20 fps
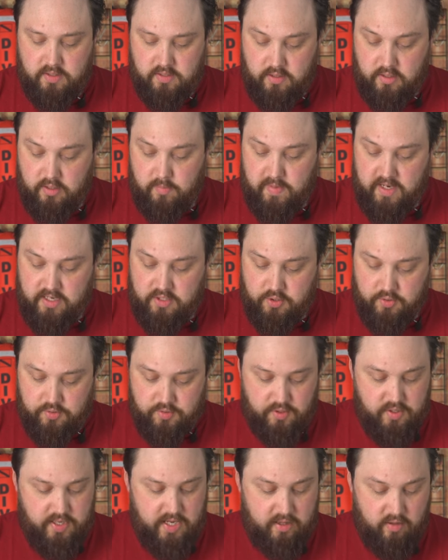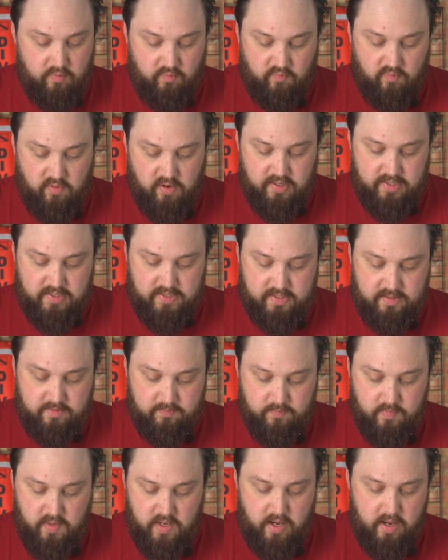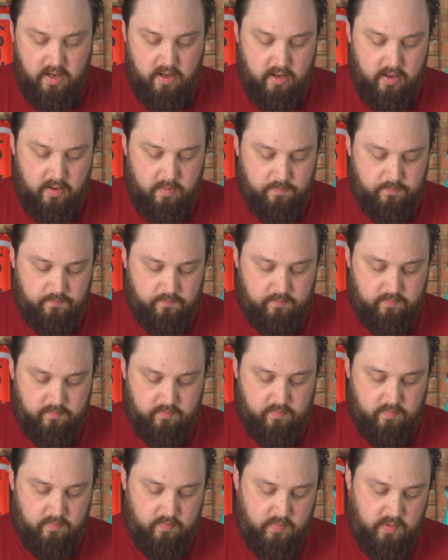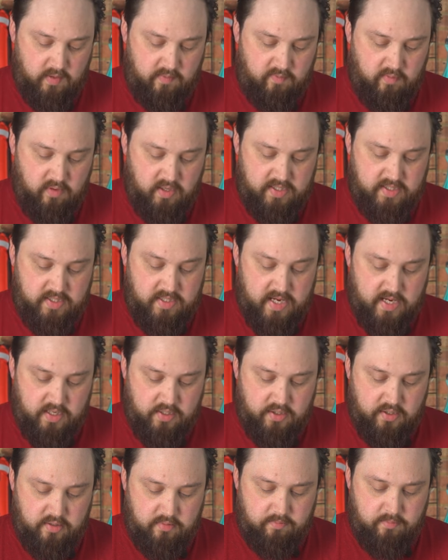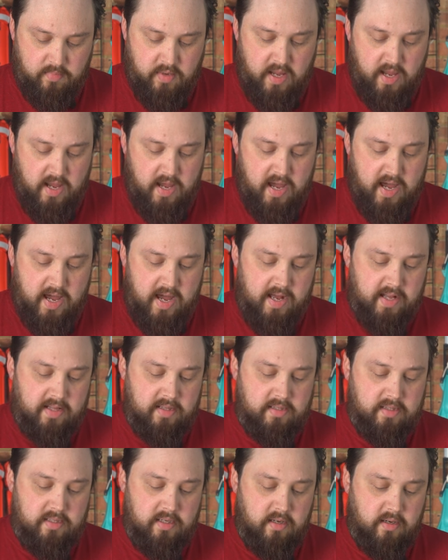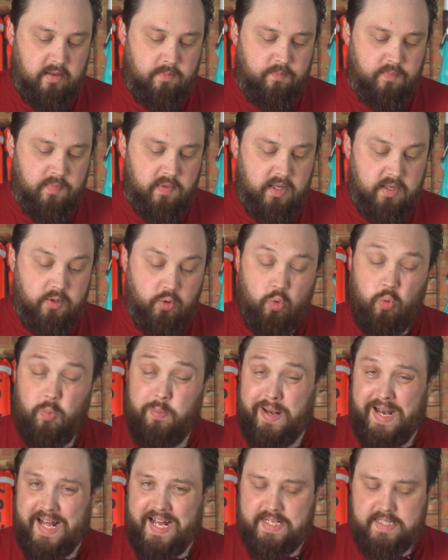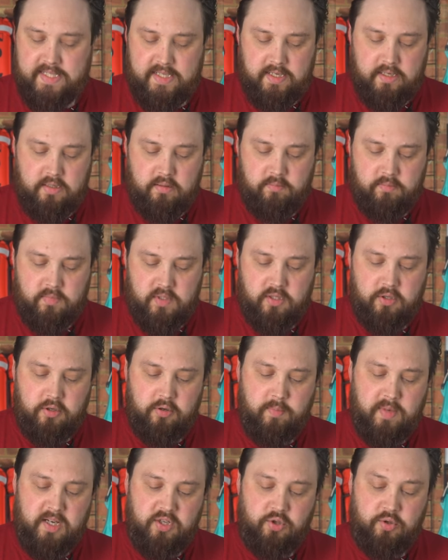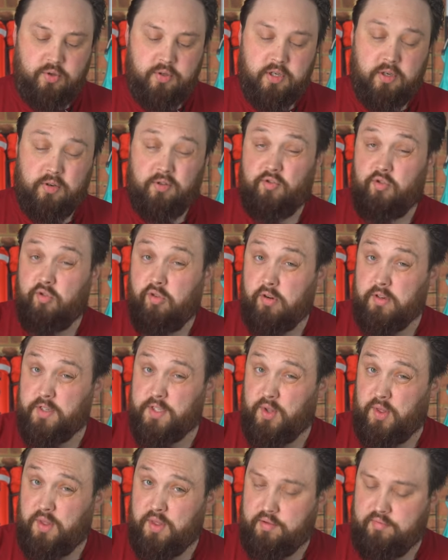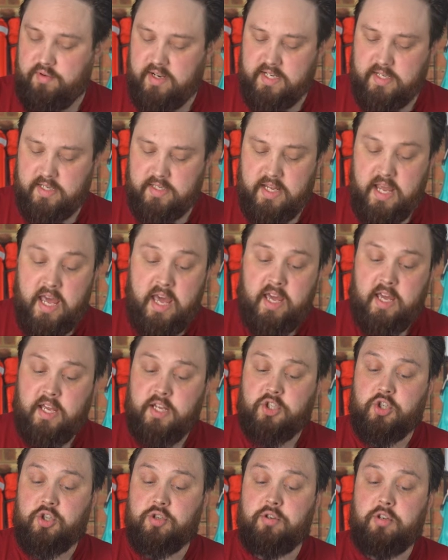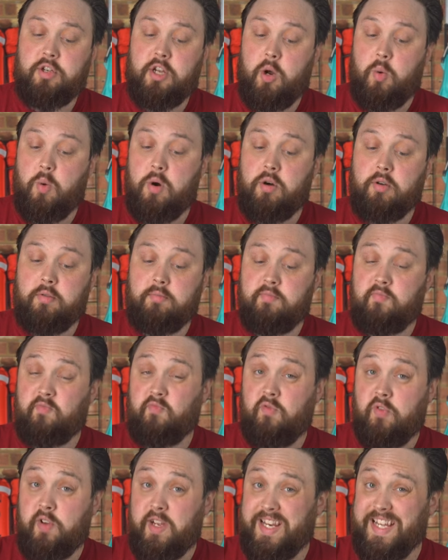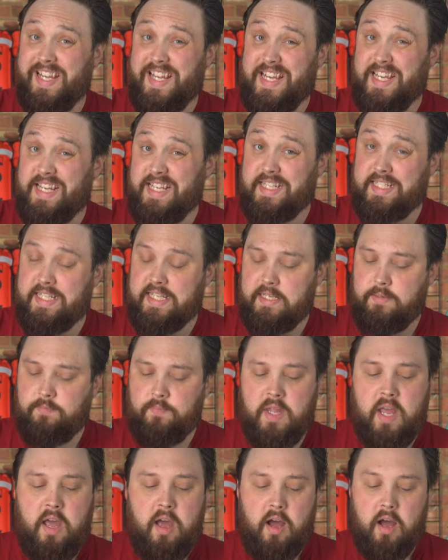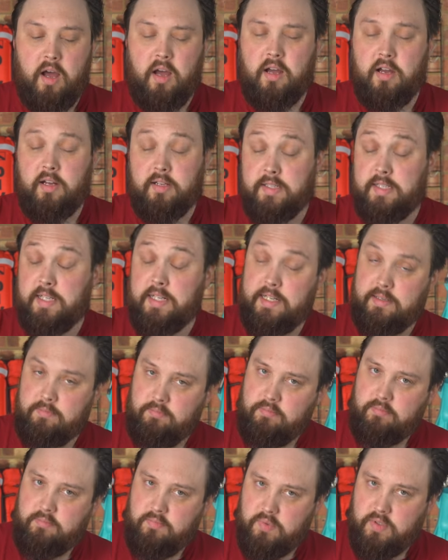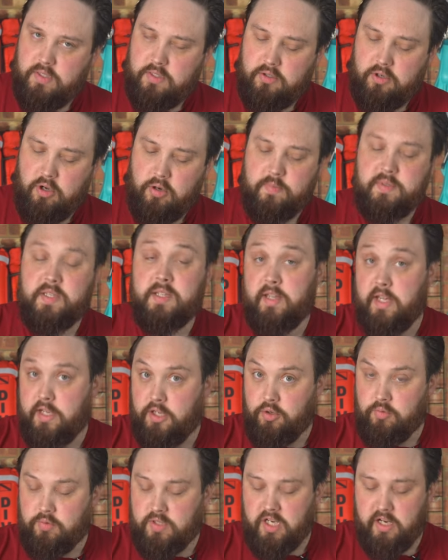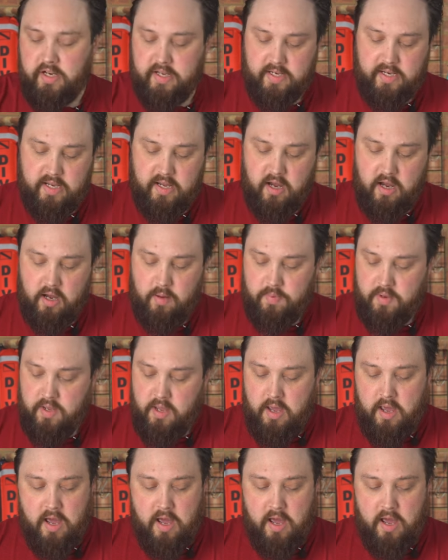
just going to make sure you get the right right section, and it's all plastic, so make sure you don't cross thread it. It should go on really easy until it stops, and then you tighten it up.